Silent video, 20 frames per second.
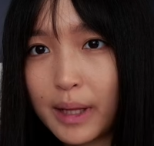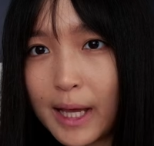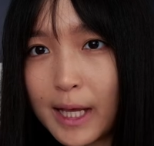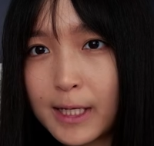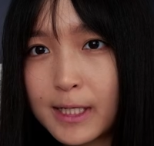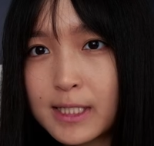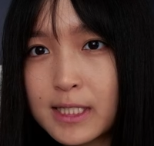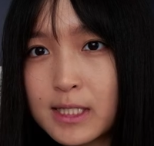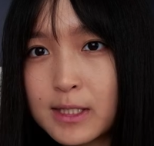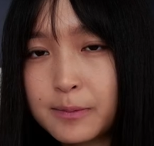
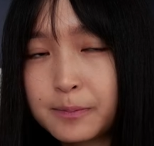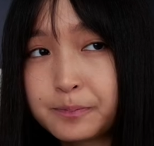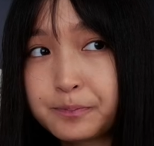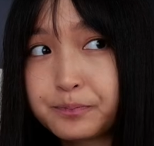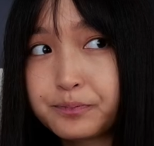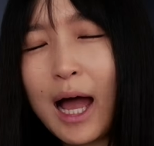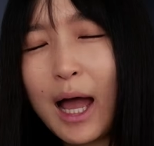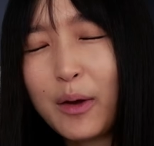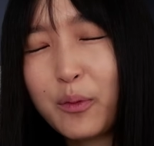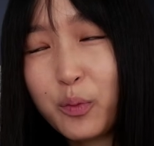blanks.
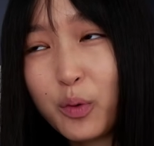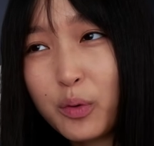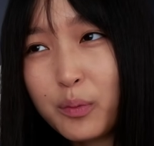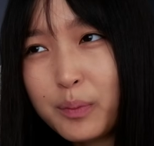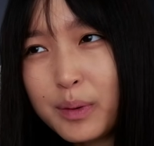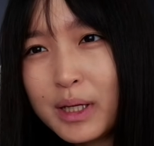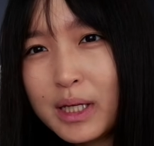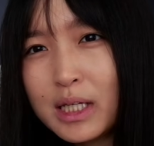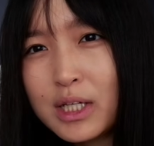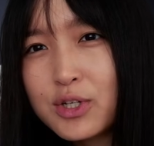I won't
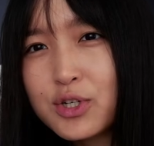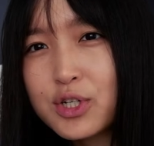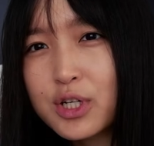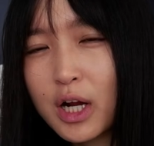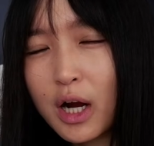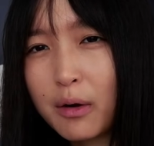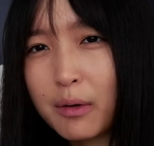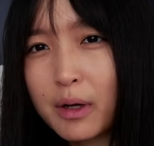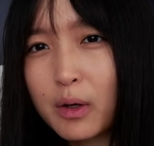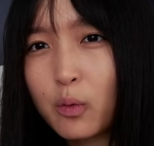be
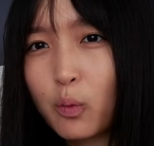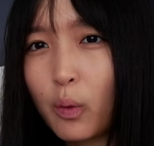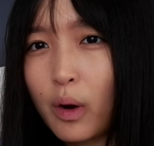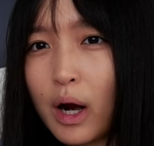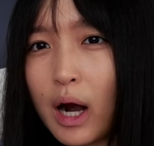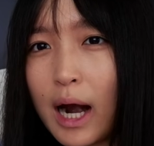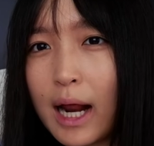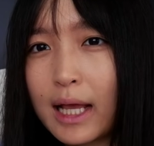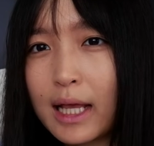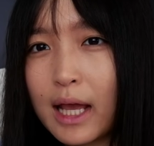sharing
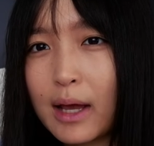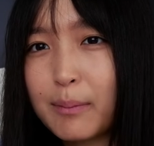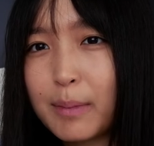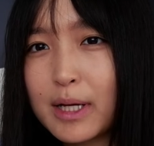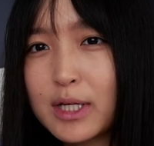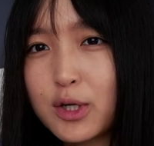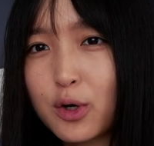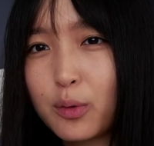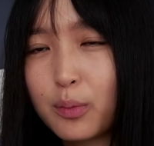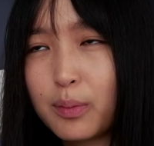where I get
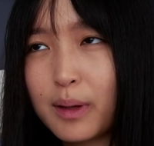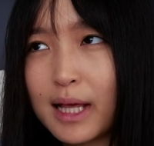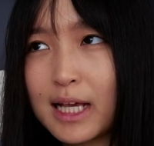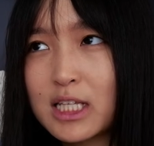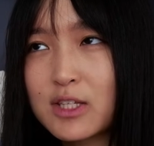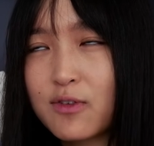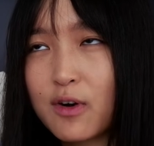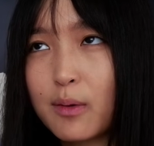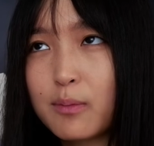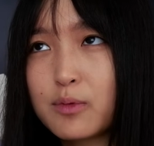my tote
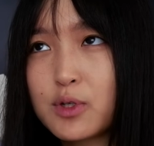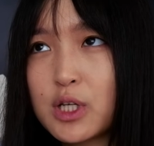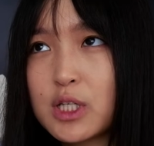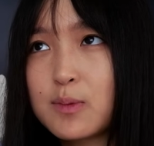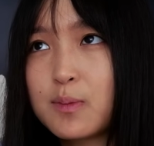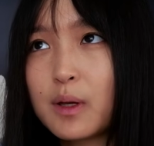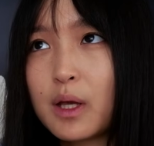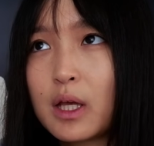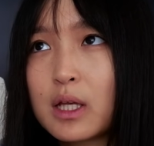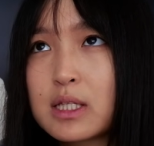blanks from
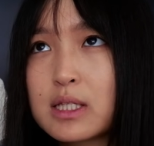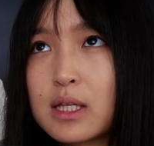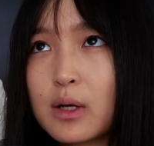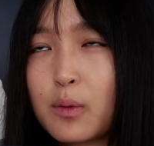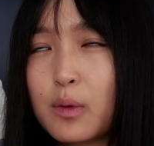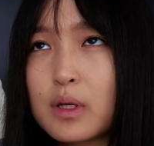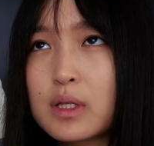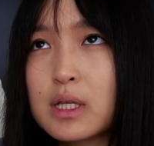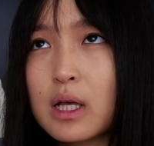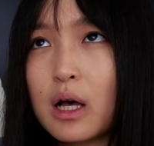just because there
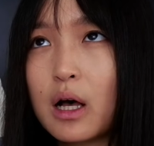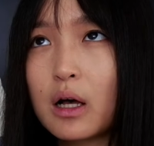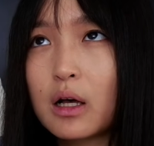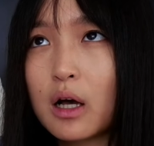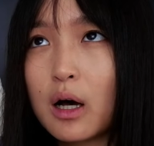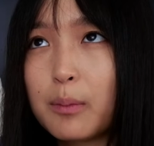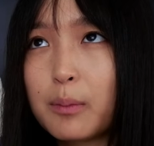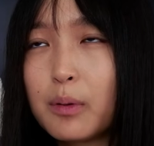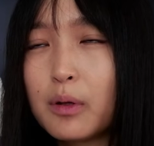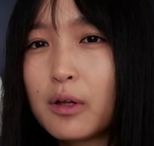was a
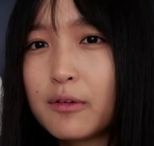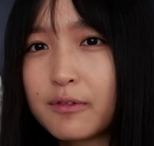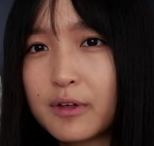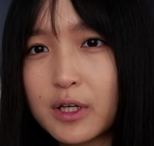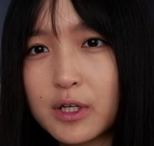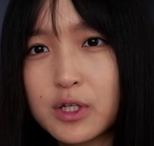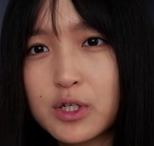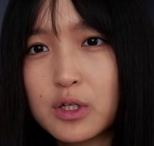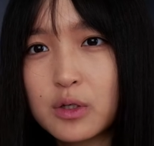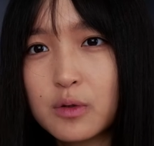couple of
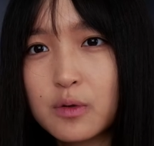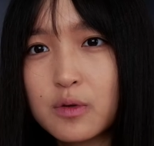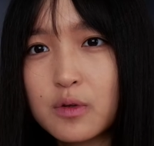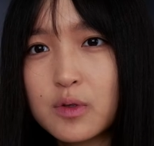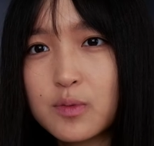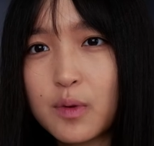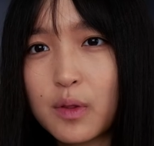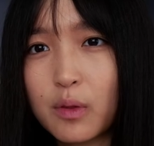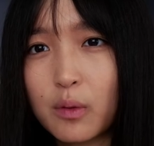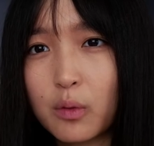
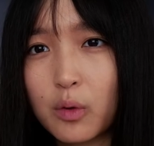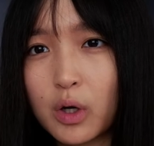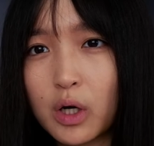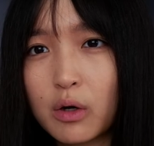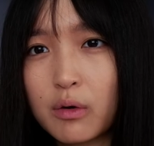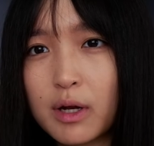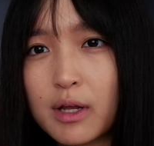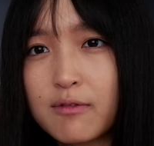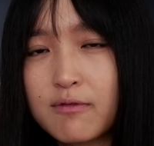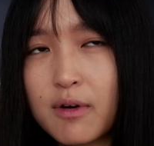issues with
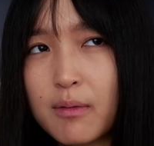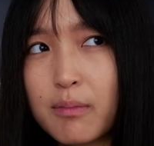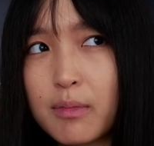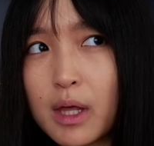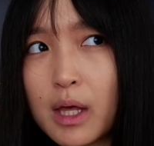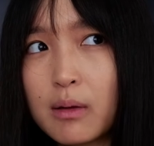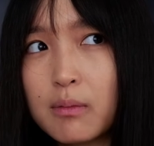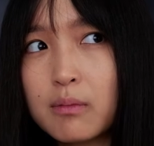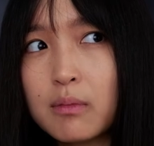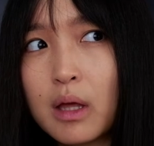ordering from
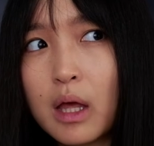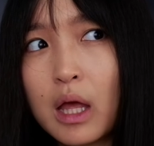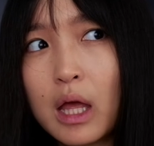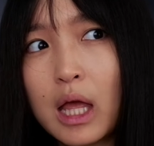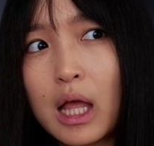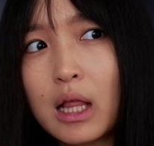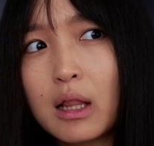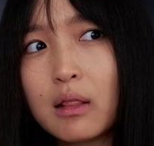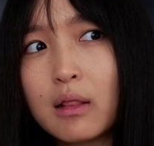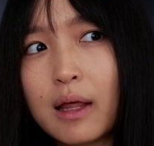them,
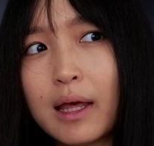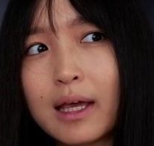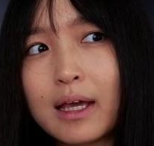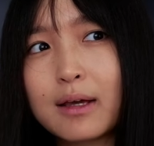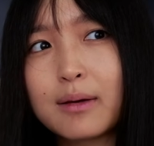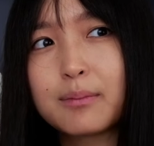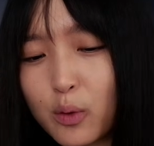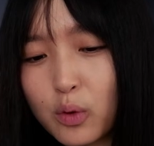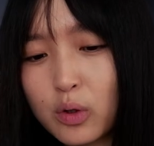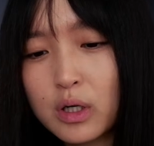
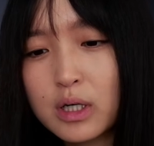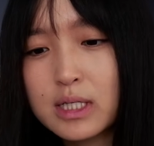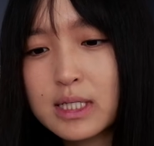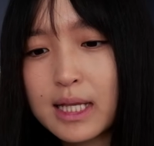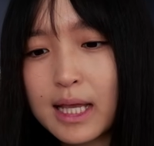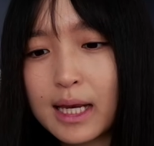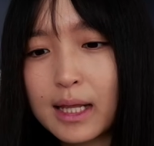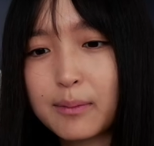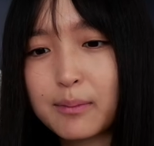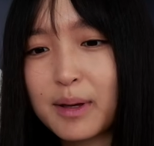like orders
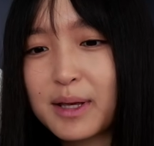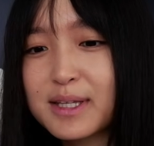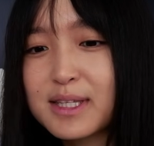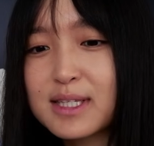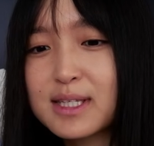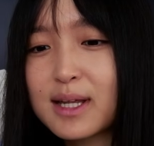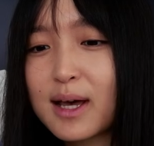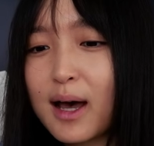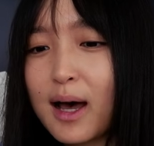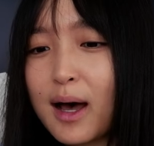getting
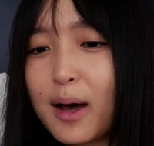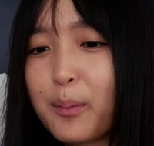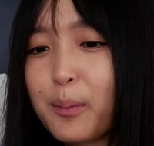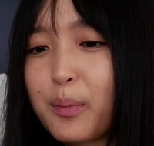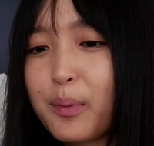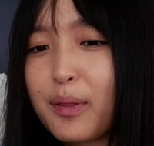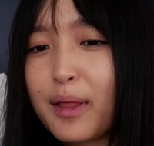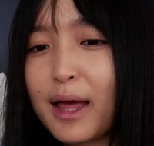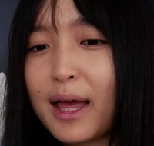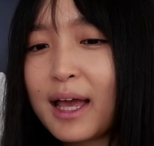messed
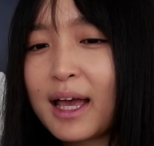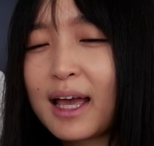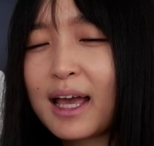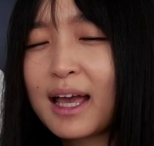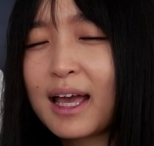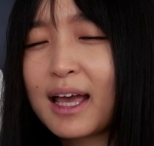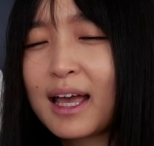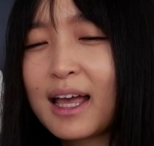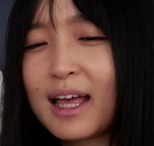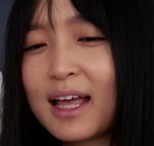up,
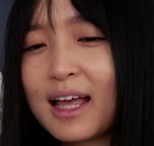like